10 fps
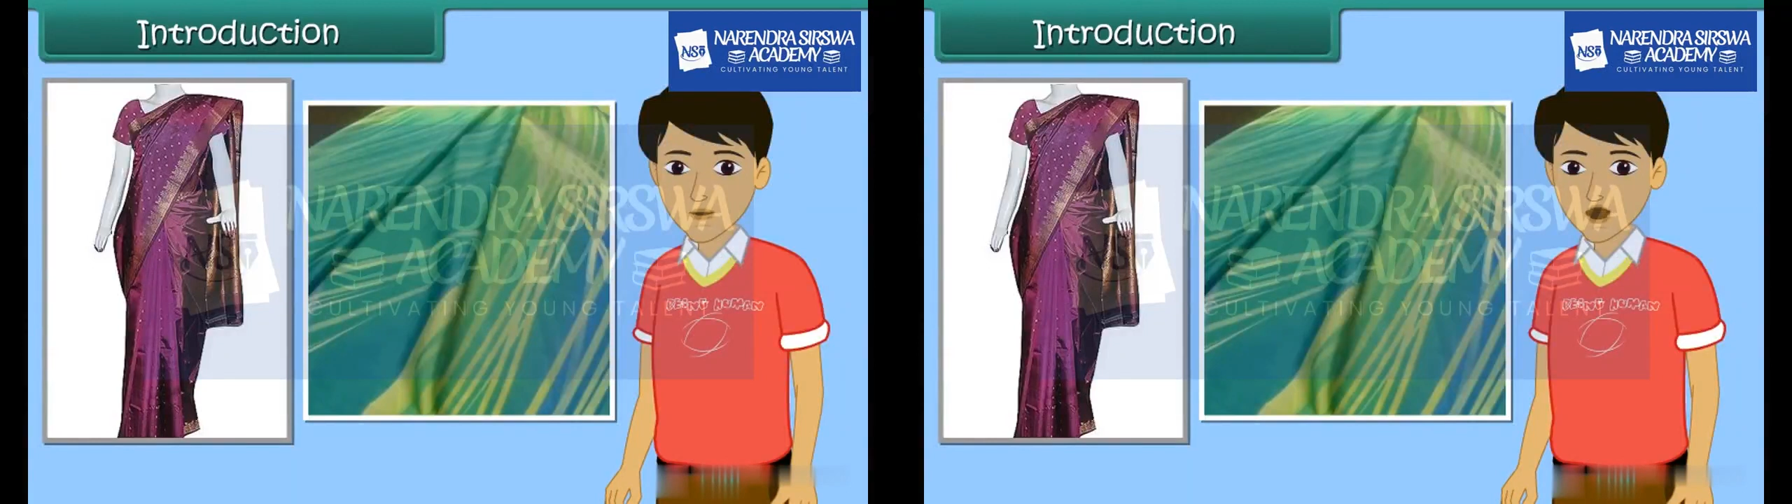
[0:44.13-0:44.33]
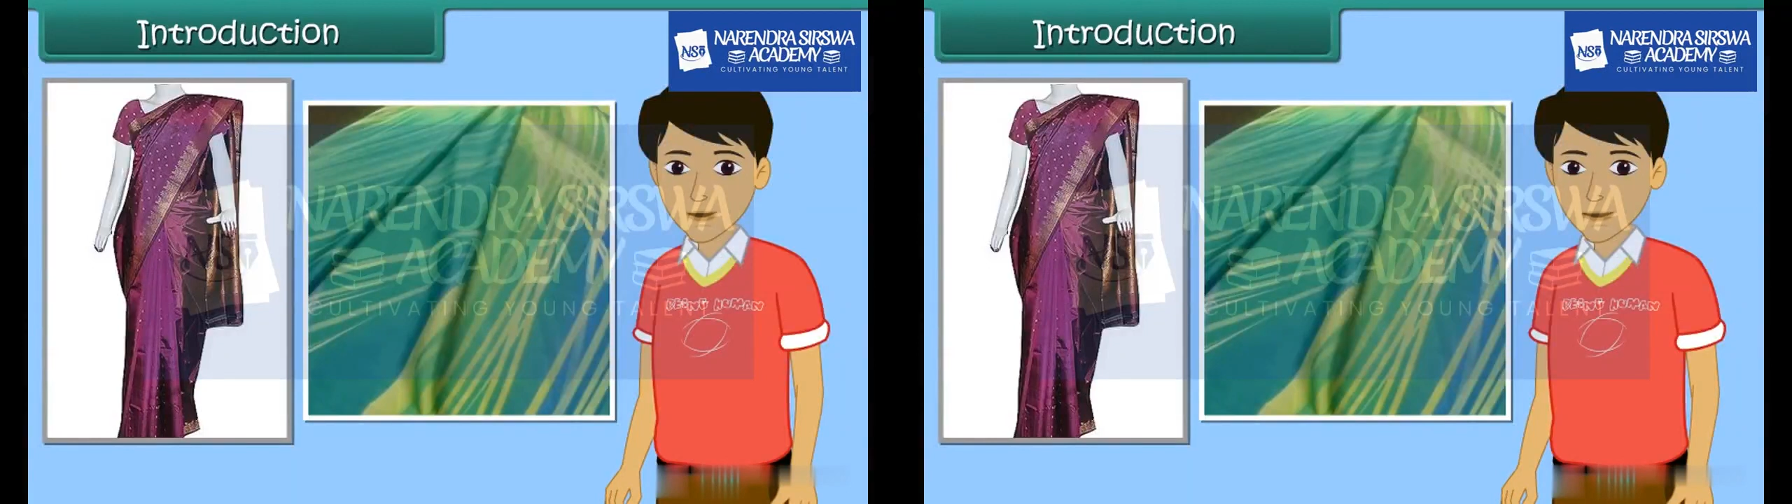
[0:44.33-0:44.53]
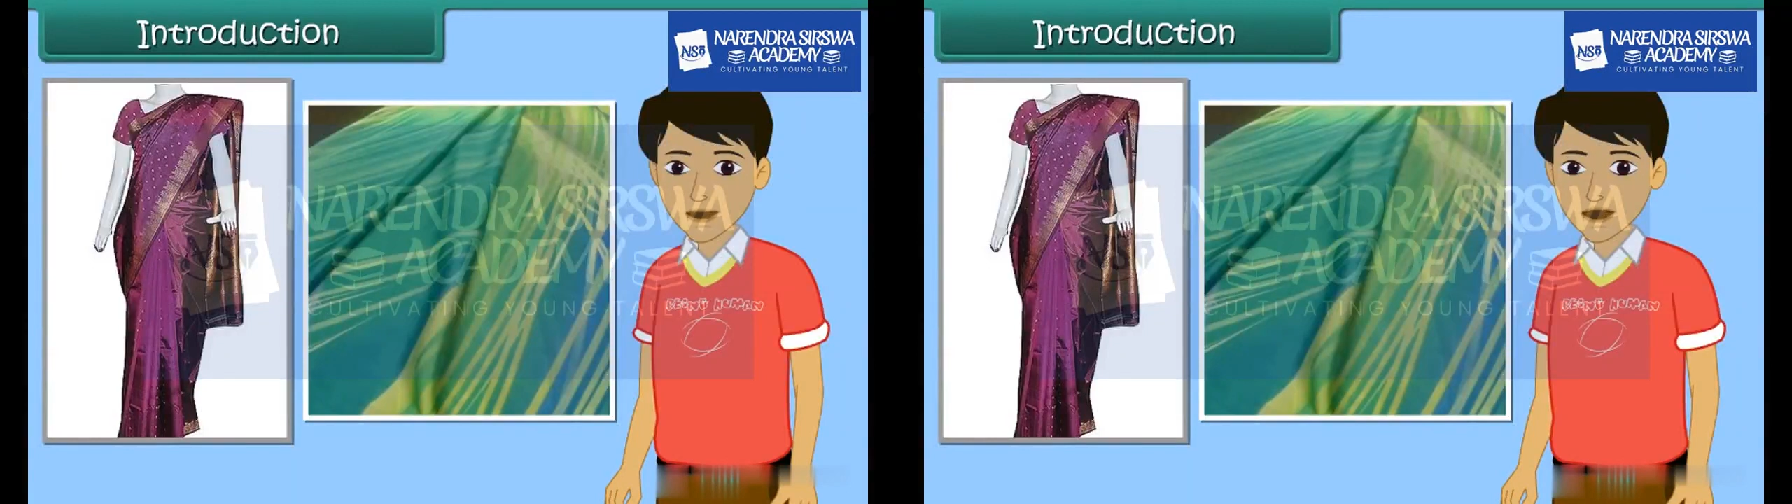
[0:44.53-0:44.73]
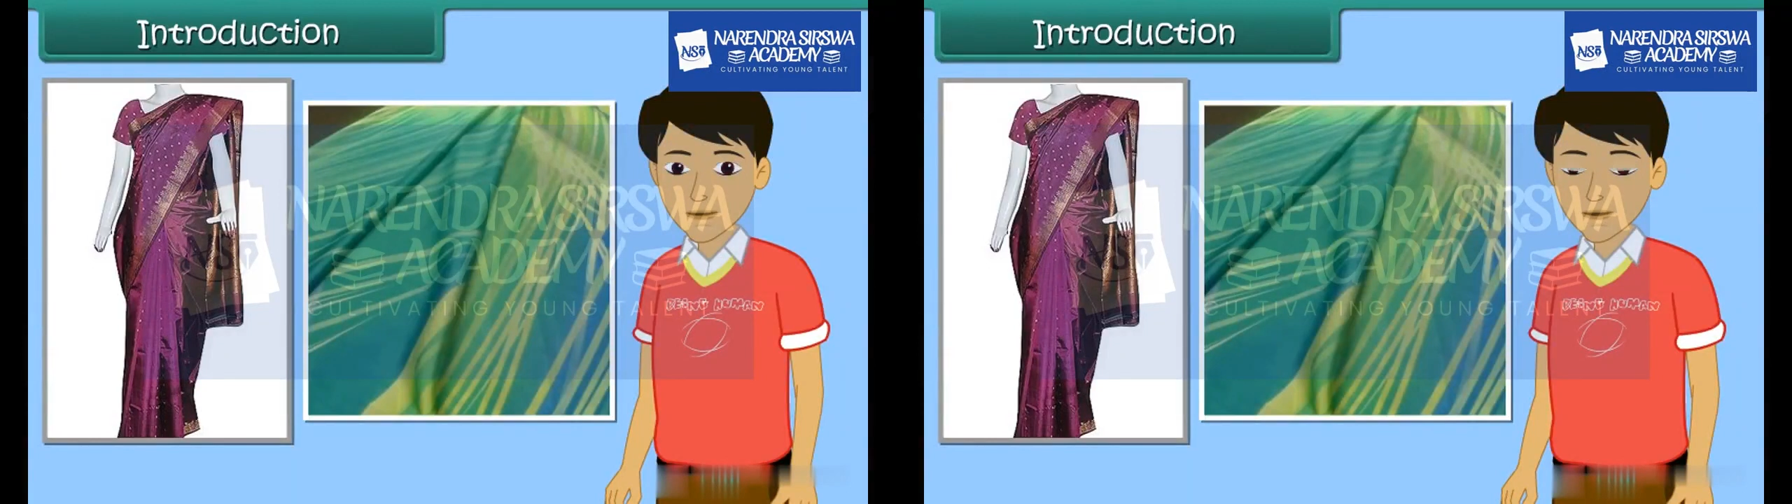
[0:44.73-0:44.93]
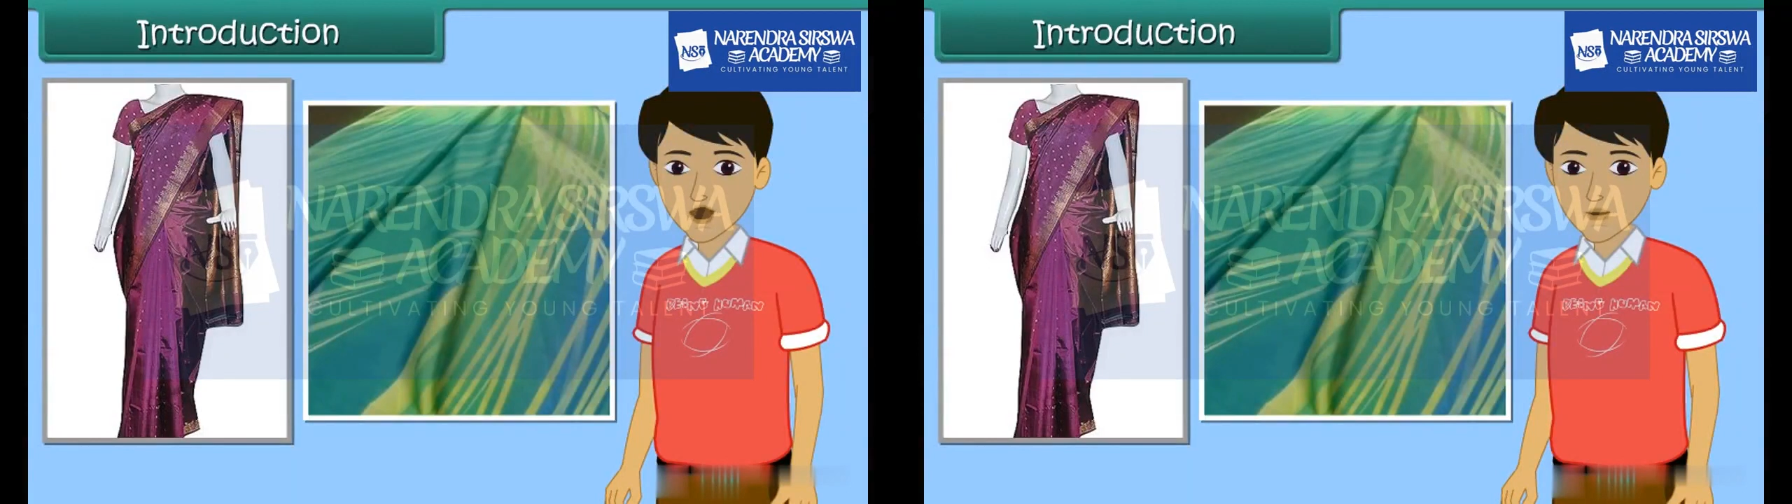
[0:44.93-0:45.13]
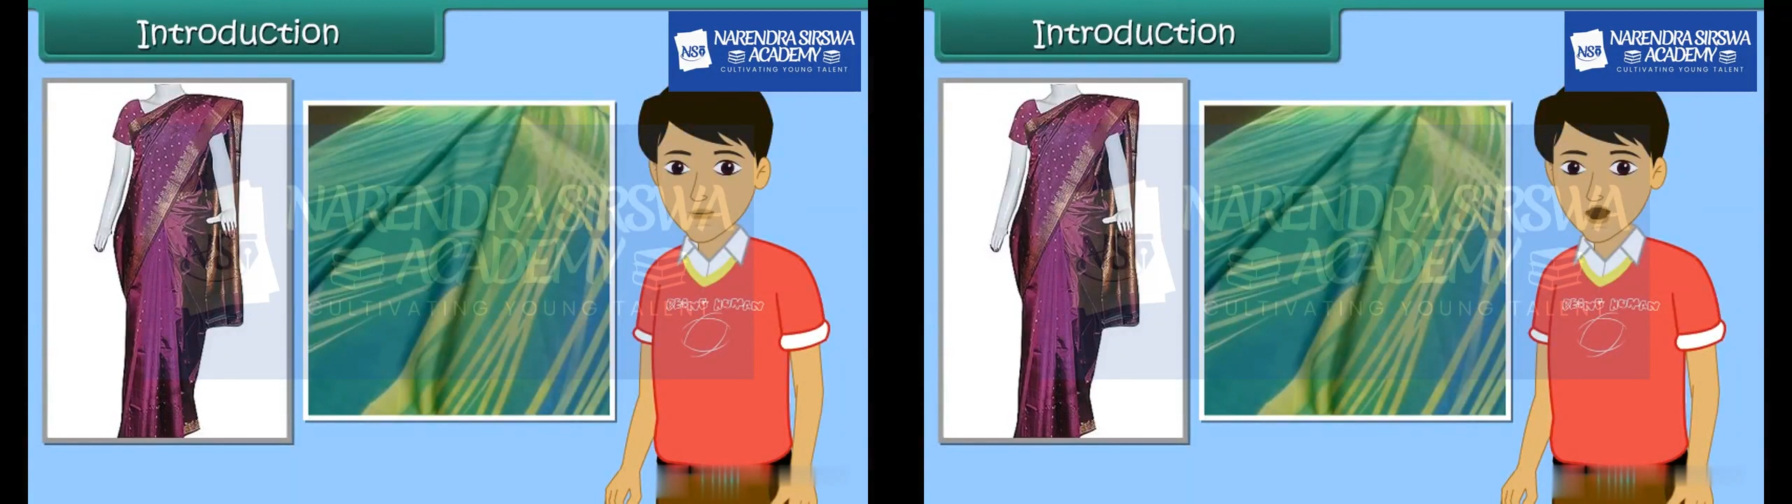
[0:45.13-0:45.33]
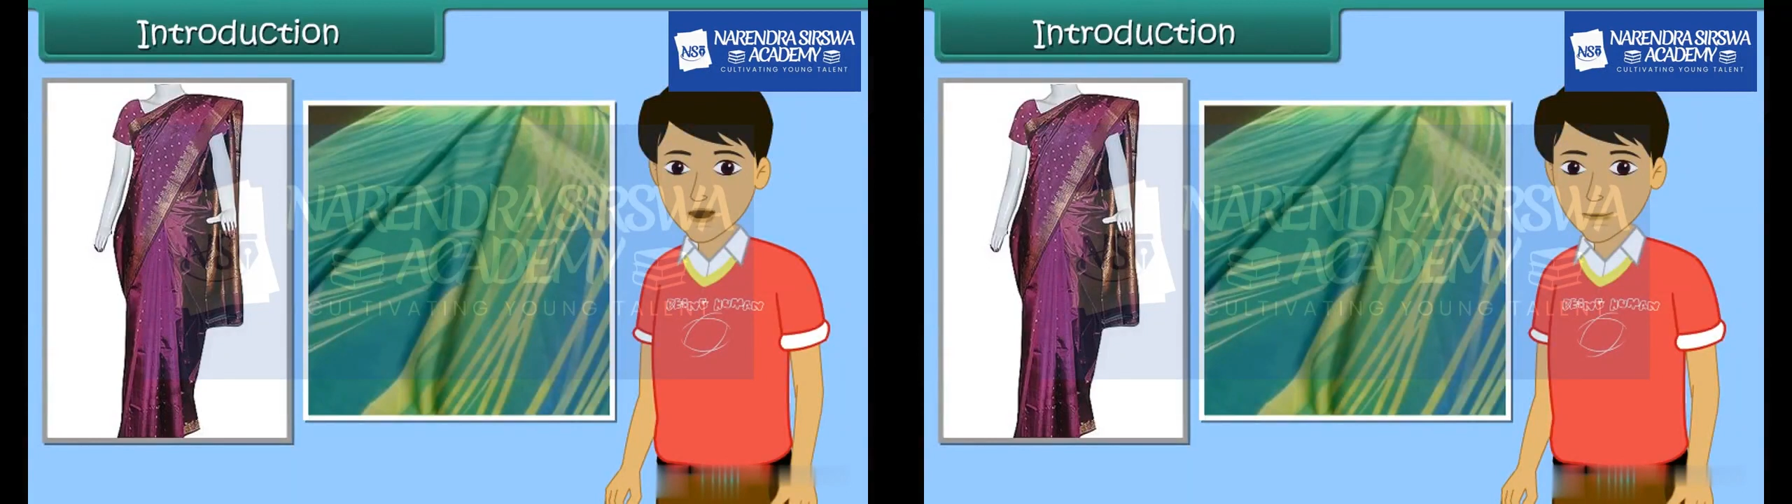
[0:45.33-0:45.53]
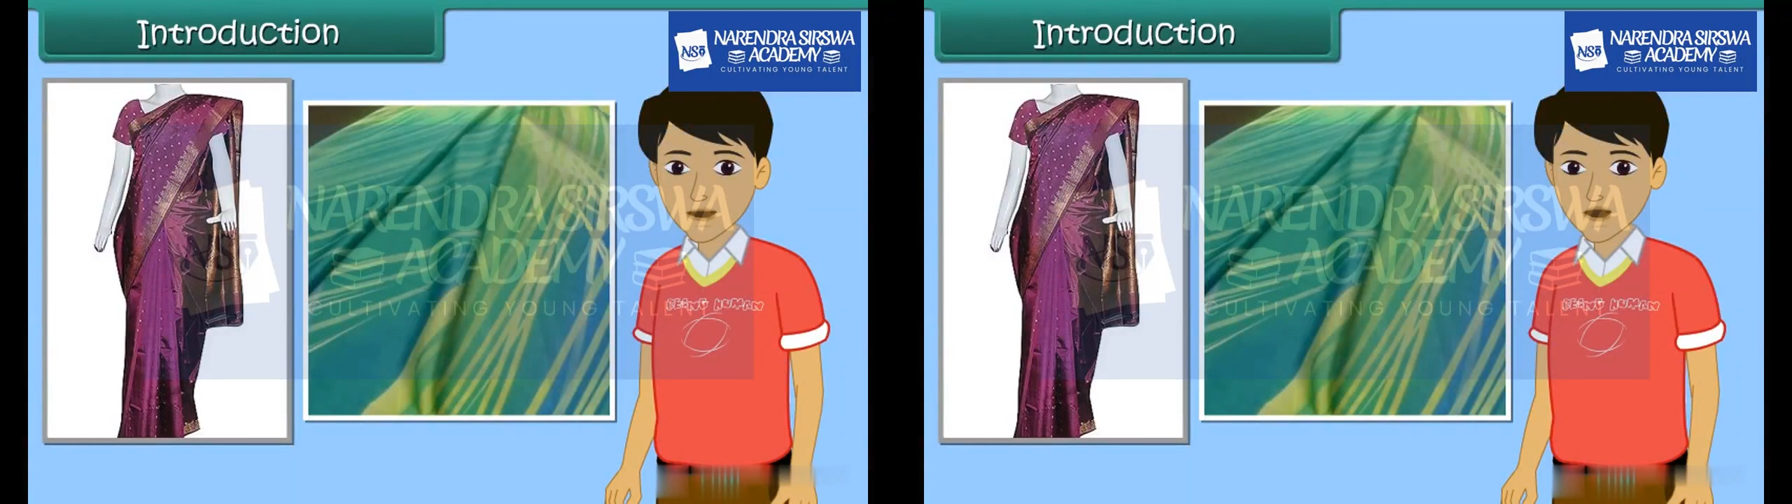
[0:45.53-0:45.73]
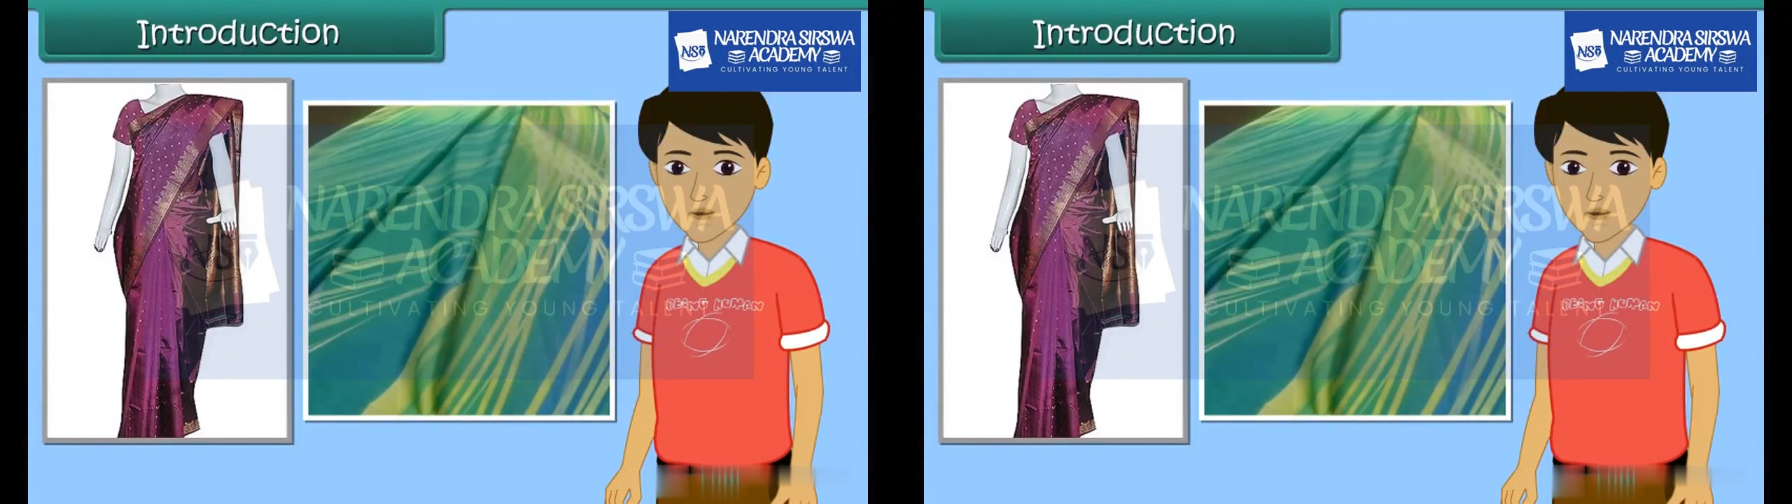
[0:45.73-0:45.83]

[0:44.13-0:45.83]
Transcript: how the silk fabric is